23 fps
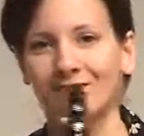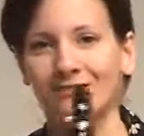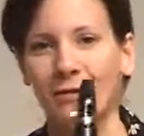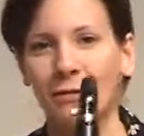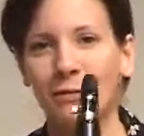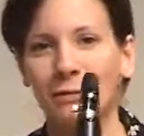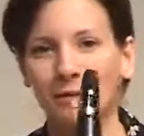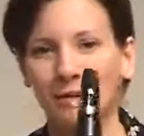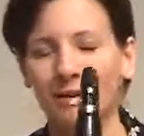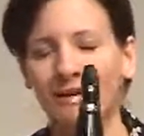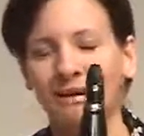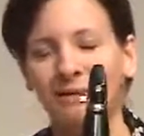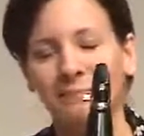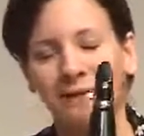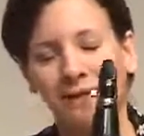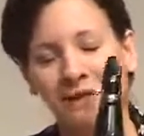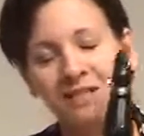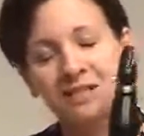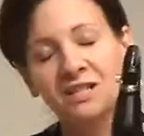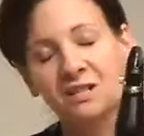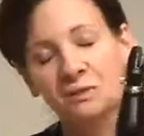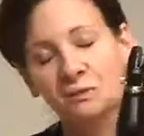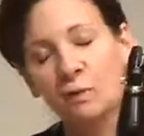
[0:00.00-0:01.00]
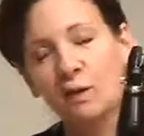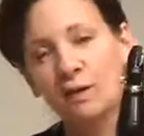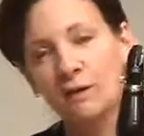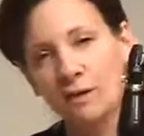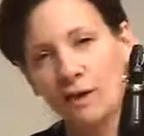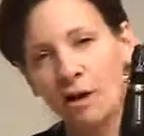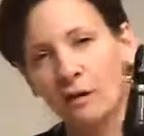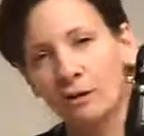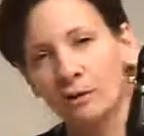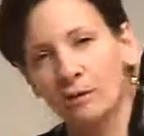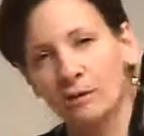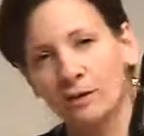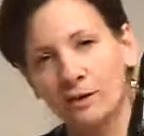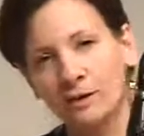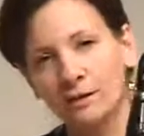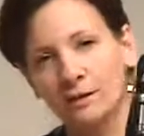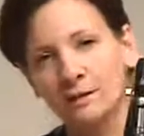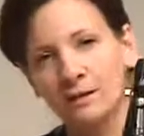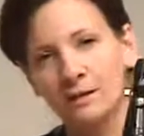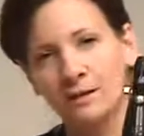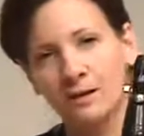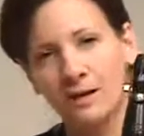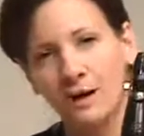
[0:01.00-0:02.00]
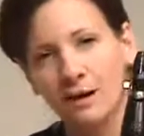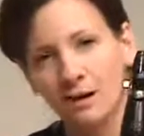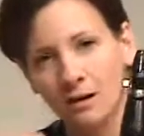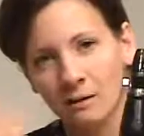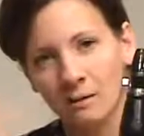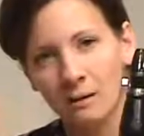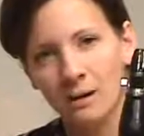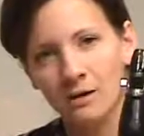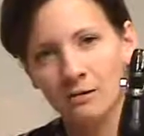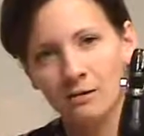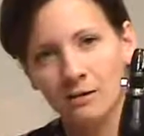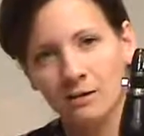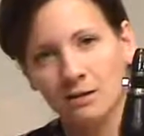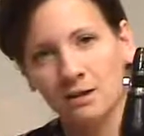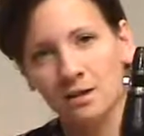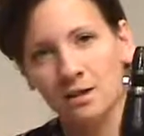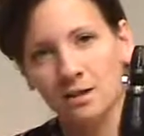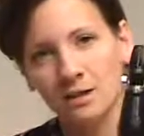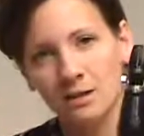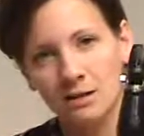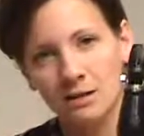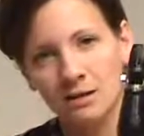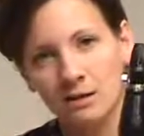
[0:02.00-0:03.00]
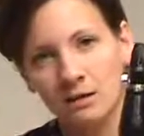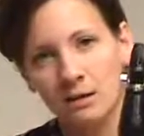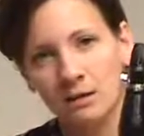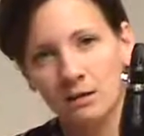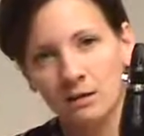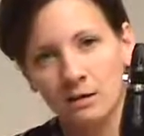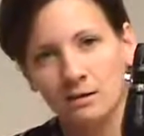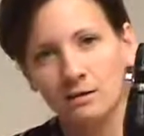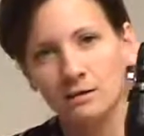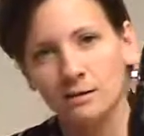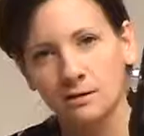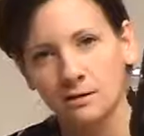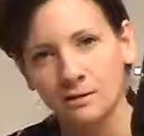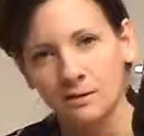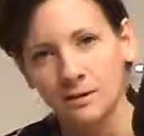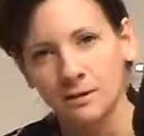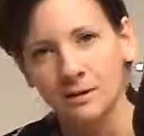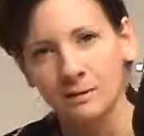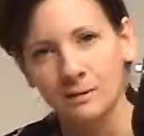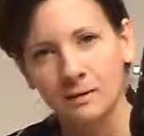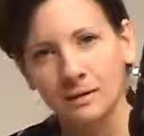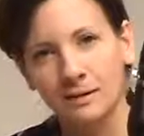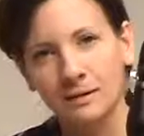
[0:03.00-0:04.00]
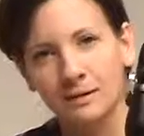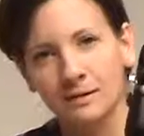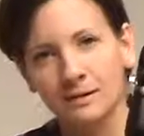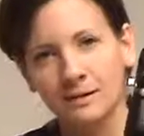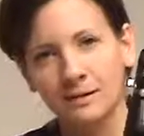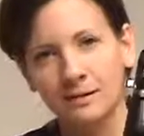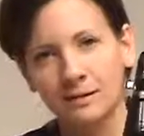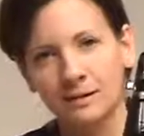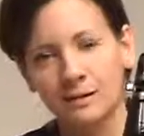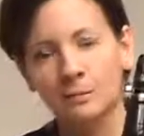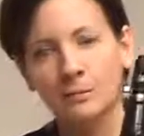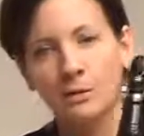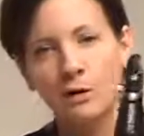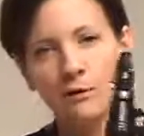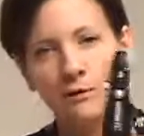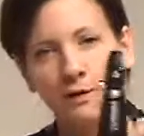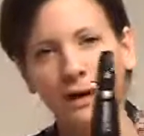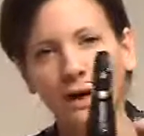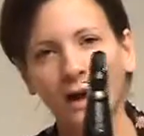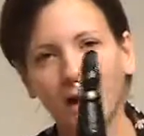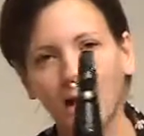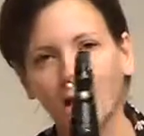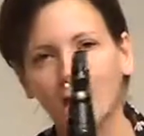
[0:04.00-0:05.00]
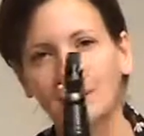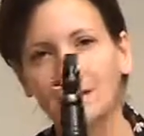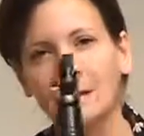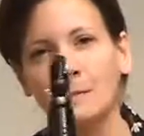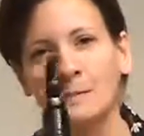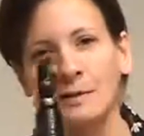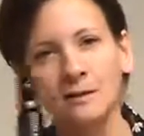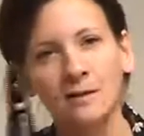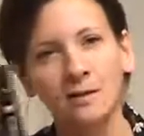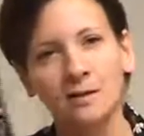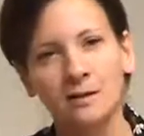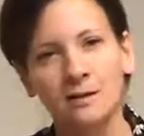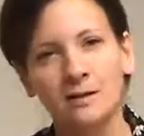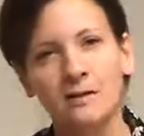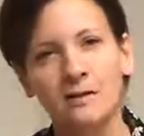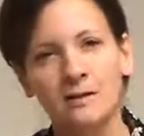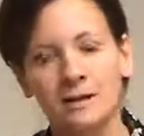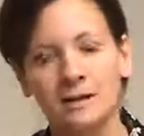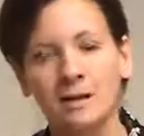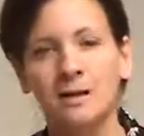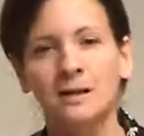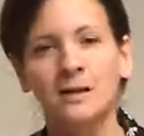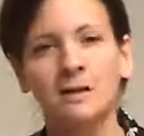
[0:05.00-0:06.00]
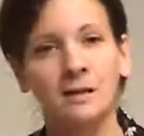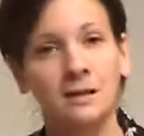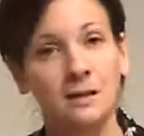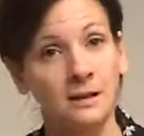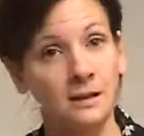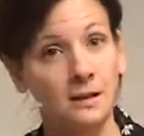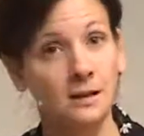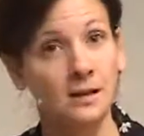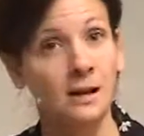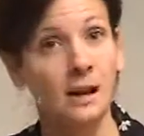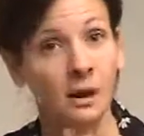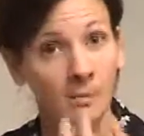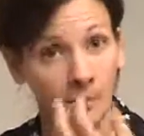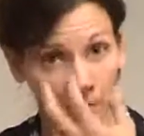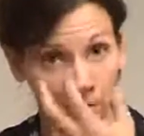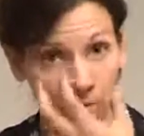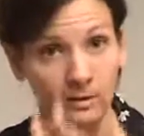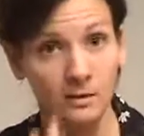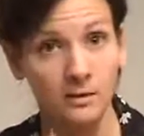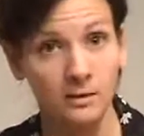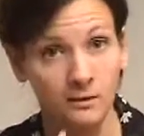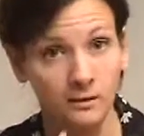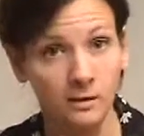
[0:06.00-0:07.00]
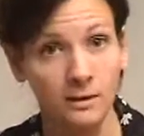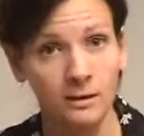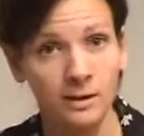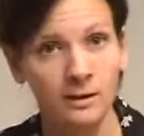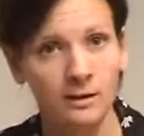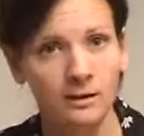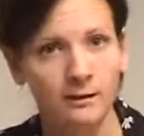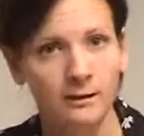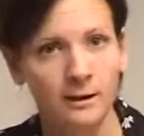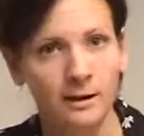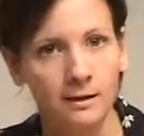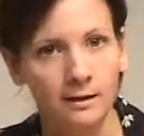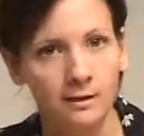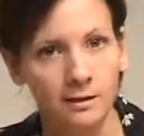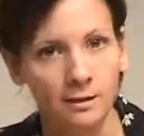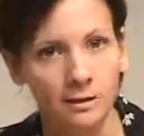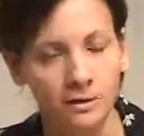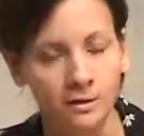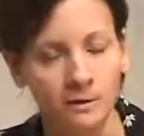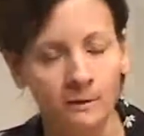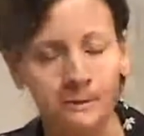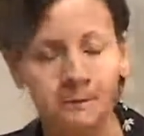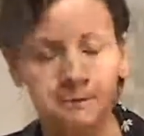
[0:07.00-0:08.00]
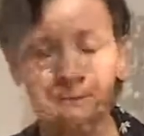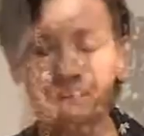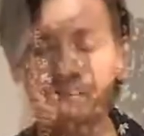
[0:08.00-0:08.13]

but it's just one of the harder things to talk about to teach younger students, because it's a little more of a concept versus something like embouchure that's very external.